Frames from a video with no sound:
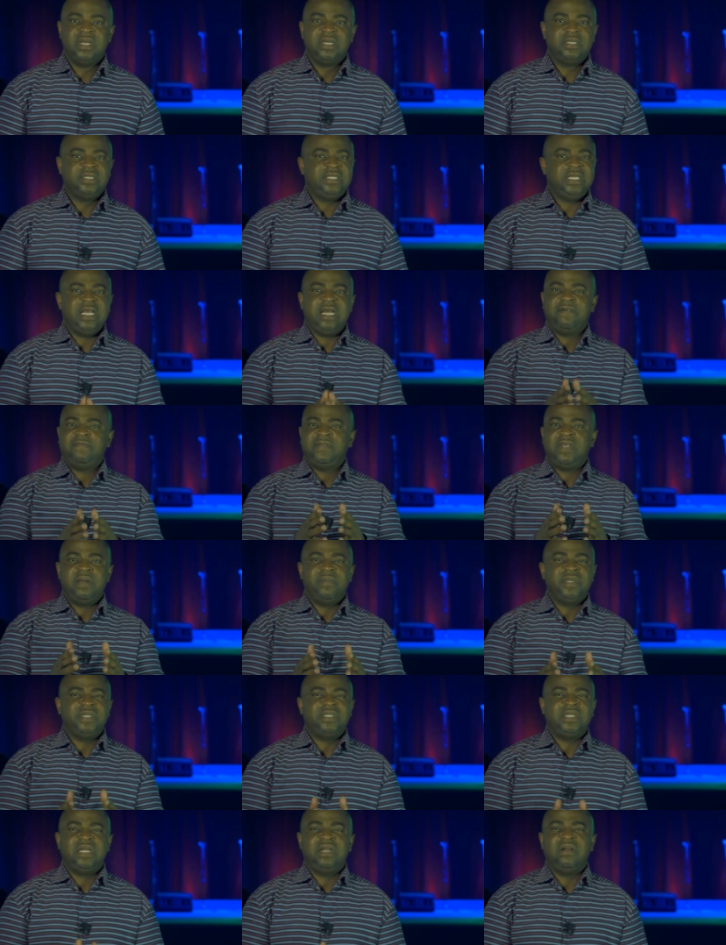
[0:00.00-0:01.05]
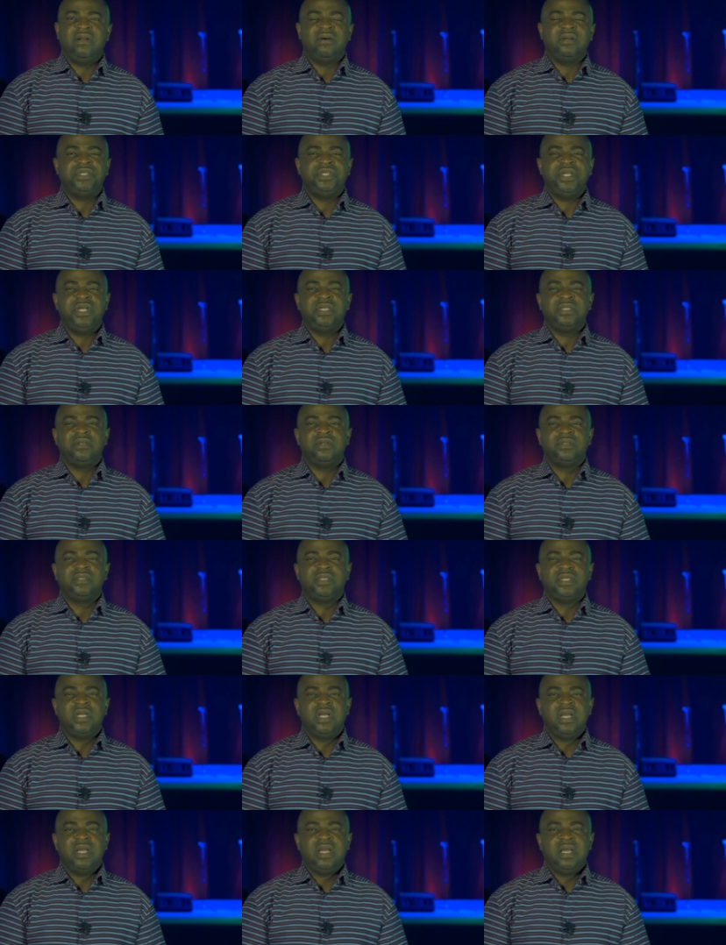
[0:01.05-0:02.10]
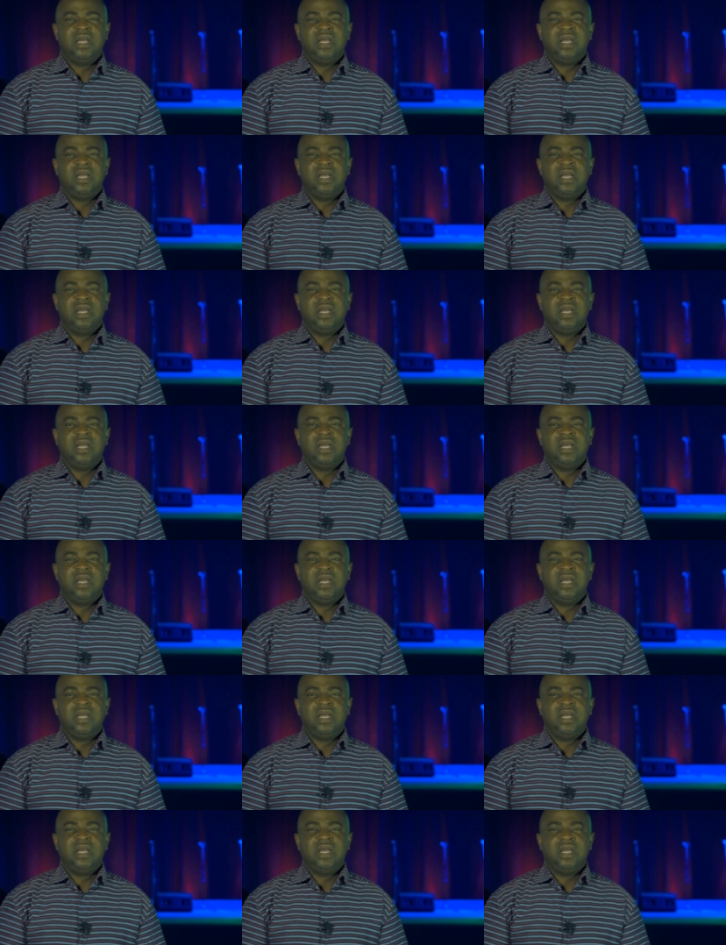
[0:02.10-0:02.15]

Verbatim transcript: Say after me, say, Lord Jesus,